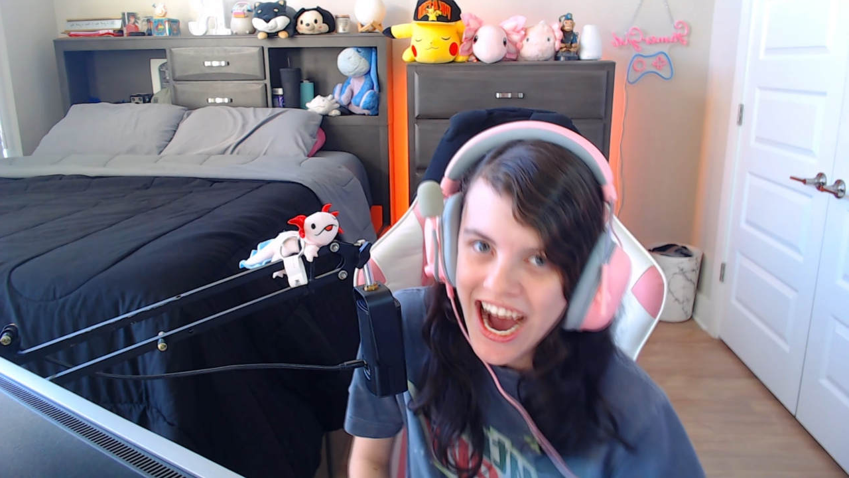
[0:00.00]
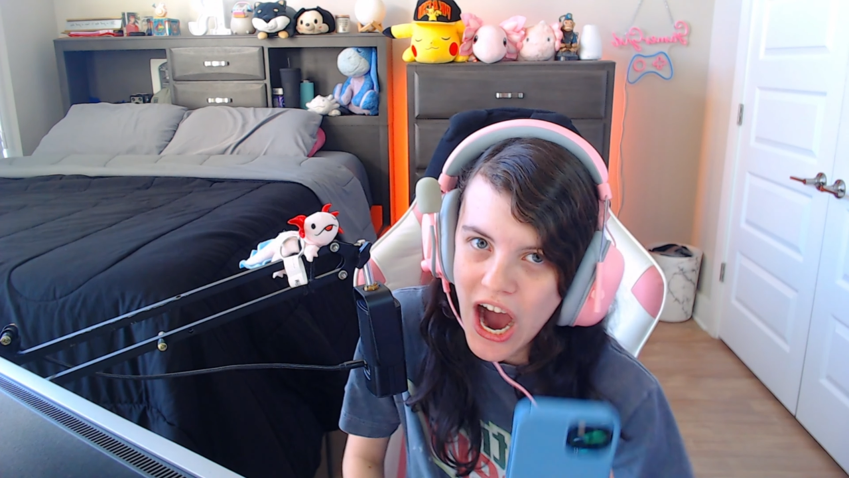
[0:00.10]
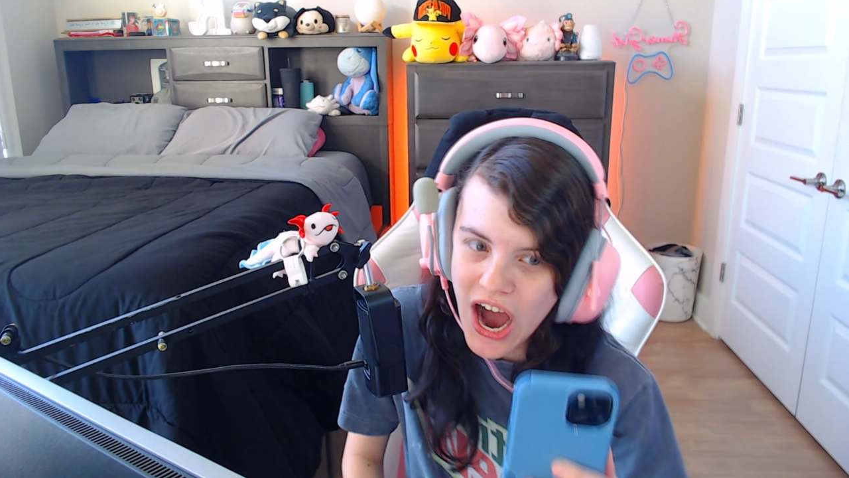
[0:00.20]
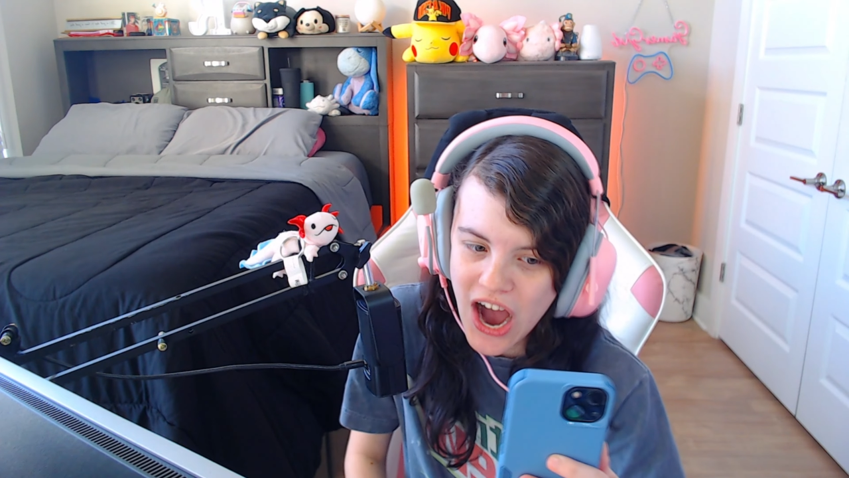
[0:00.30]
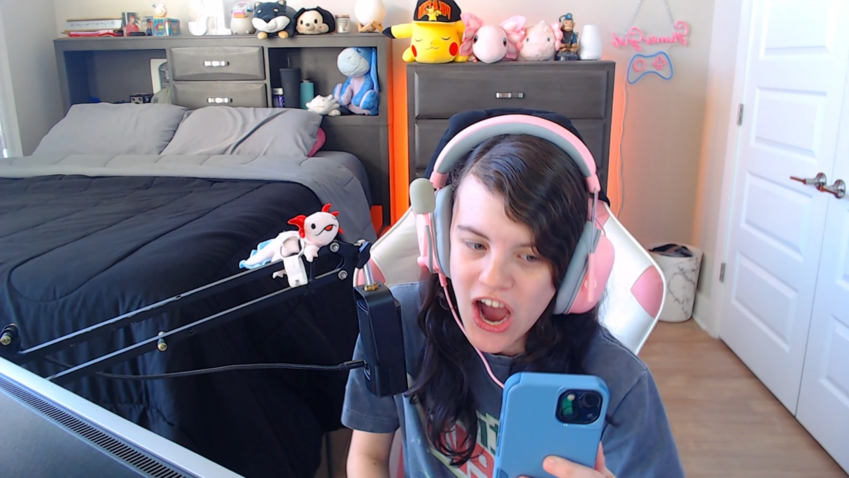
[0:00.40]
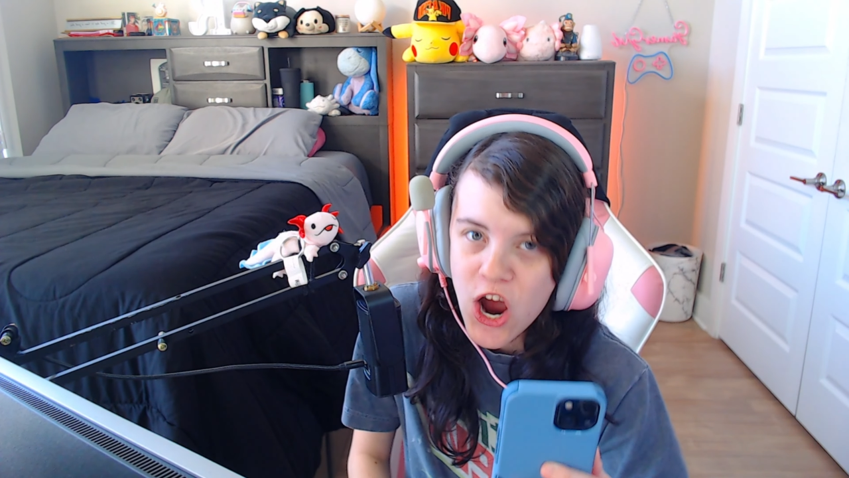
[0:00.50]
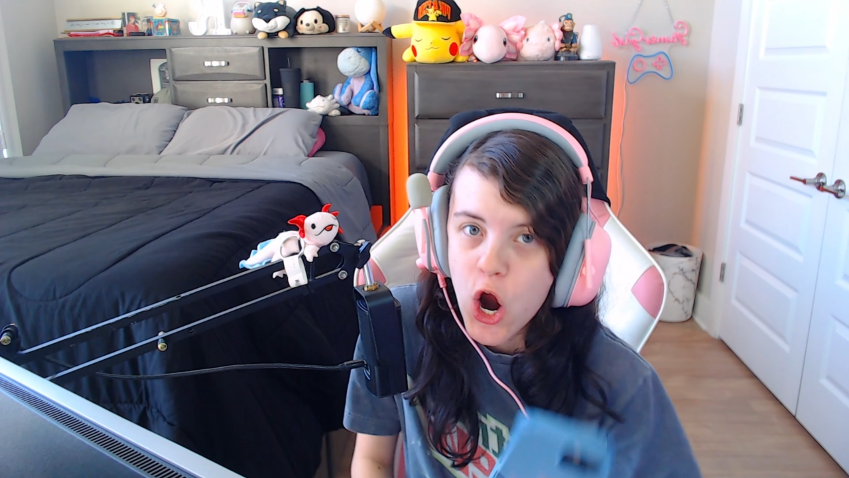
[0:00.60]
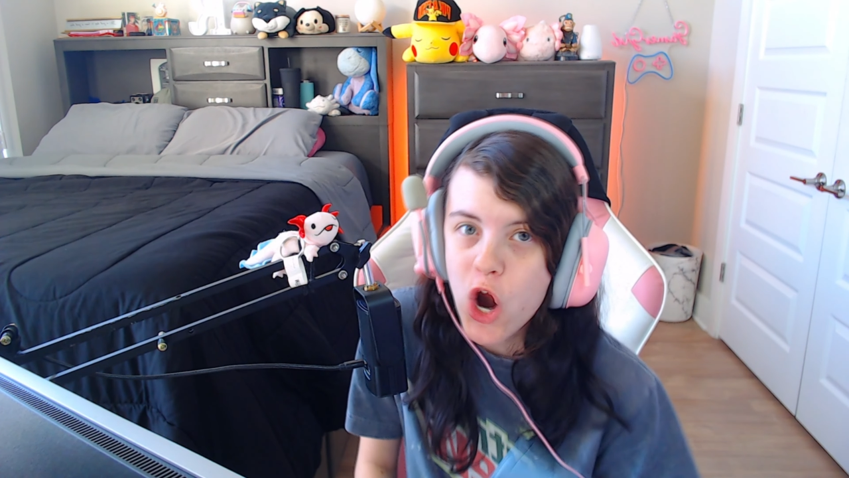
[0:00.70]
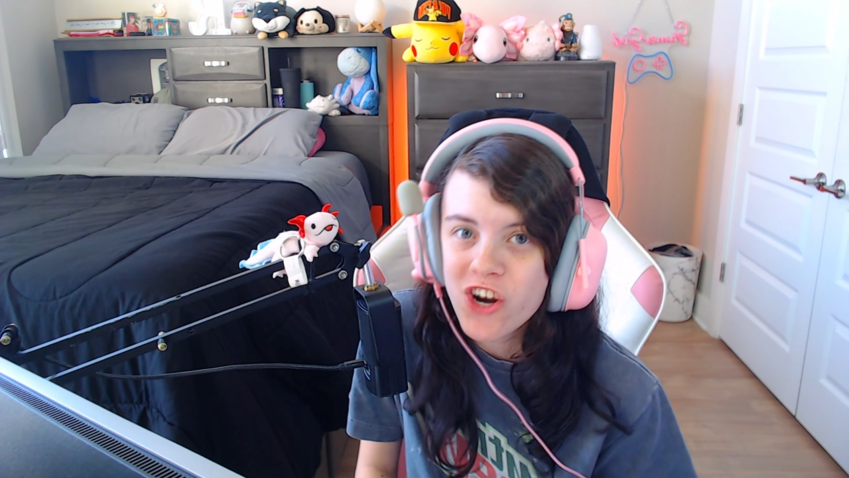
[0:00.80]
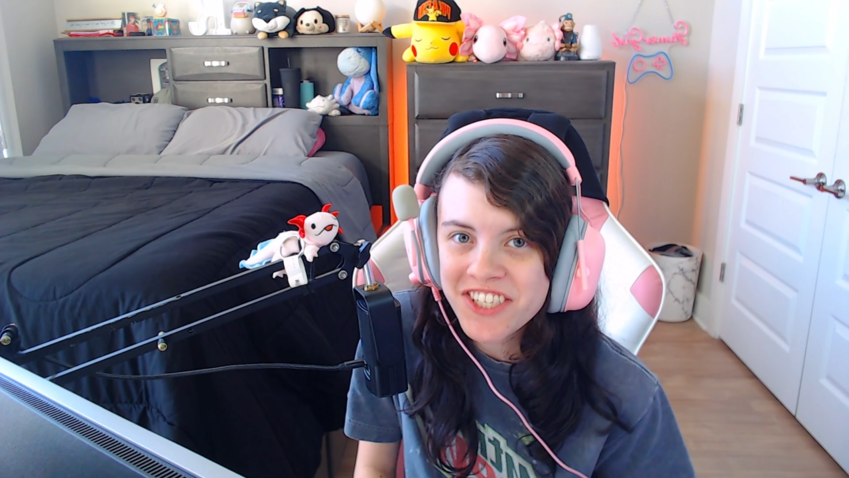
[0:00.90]

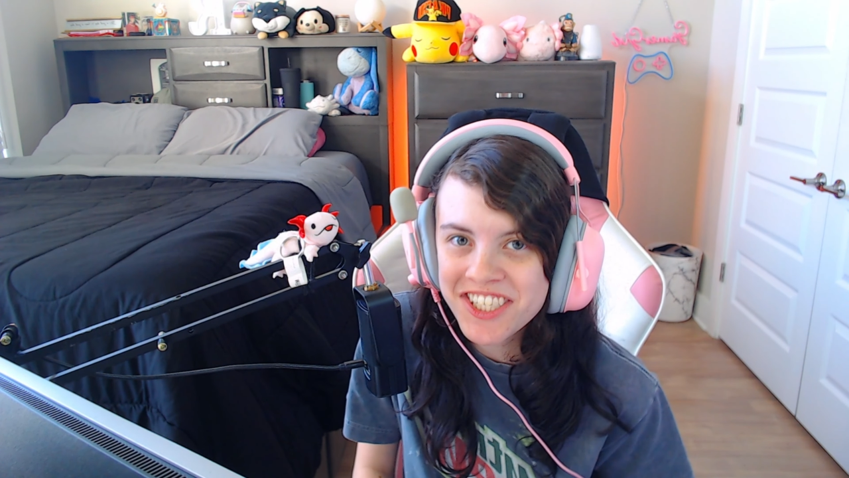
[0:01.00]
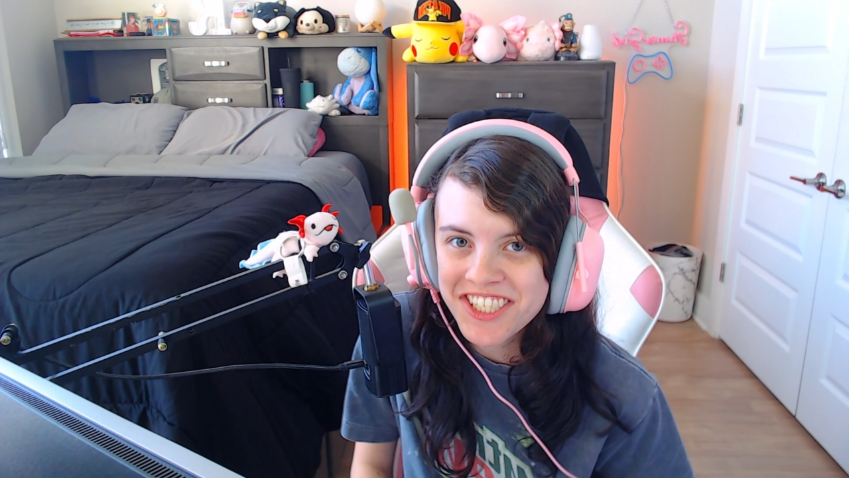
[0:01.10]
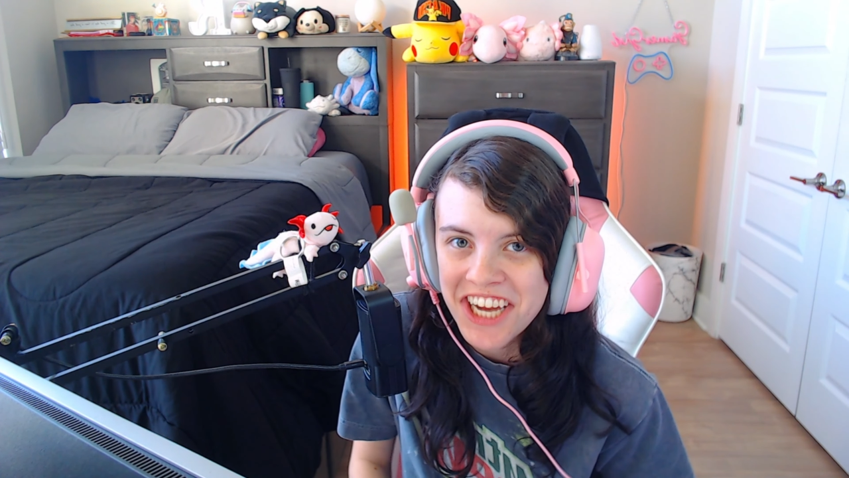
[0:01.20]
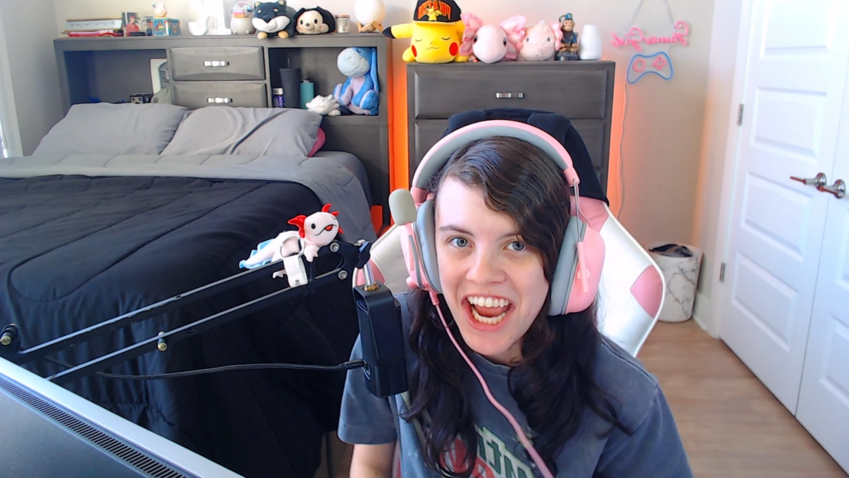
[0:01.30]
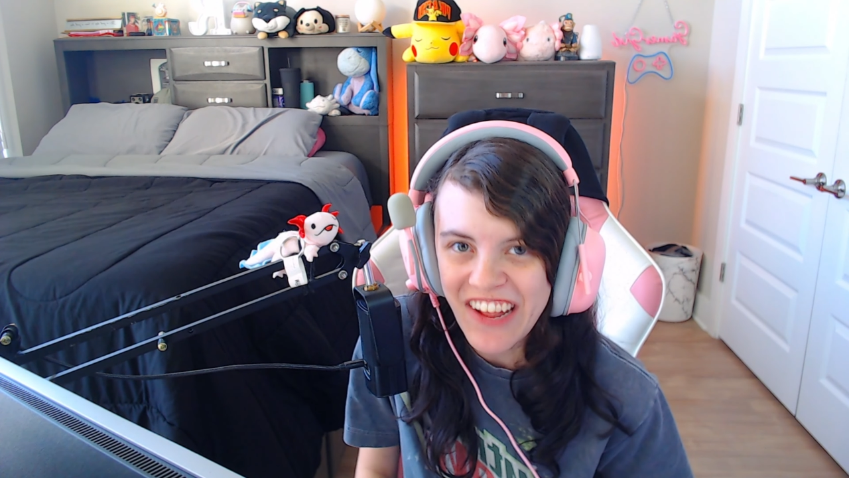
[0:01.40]
Hertz